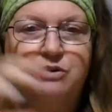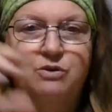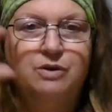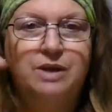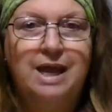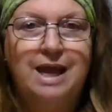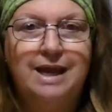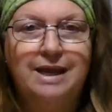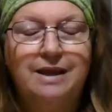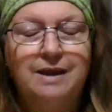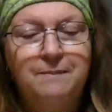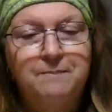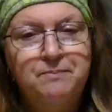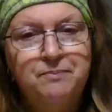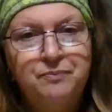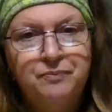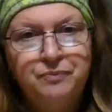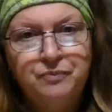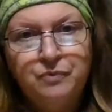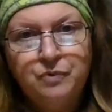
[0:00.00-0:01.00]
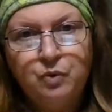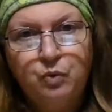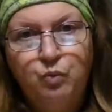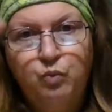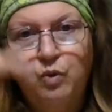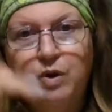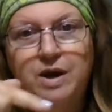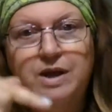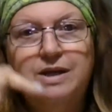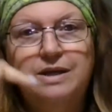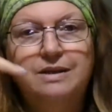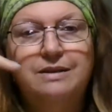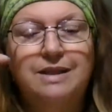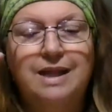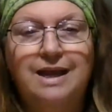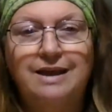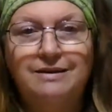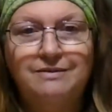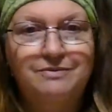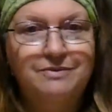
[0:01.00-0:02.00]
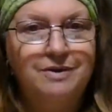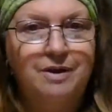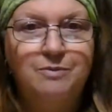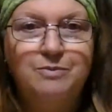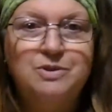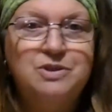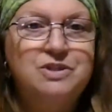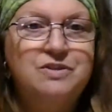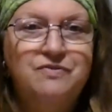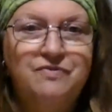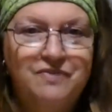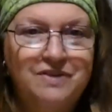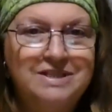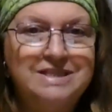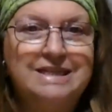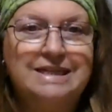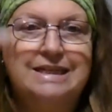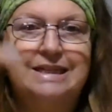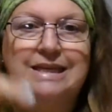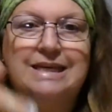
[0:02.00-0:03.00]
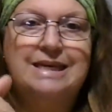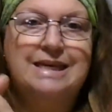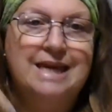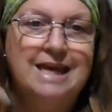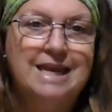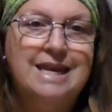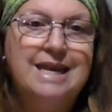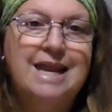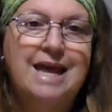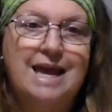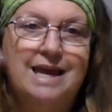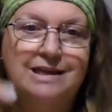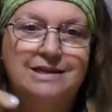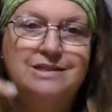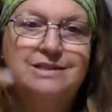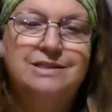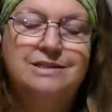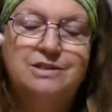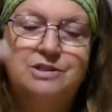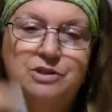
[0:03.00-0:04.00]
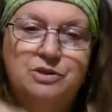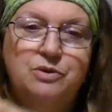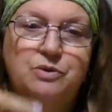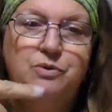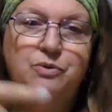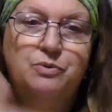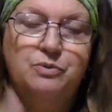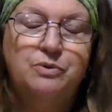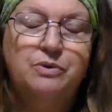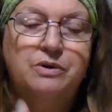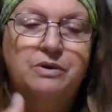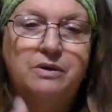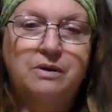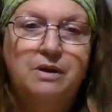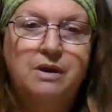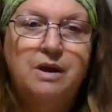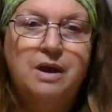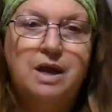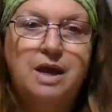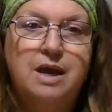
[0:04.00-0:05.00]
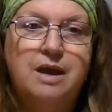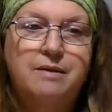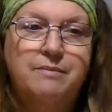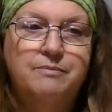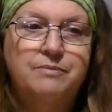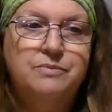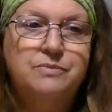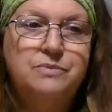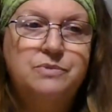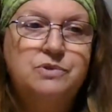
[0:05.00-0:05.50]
They're like one, like almost physically connects to the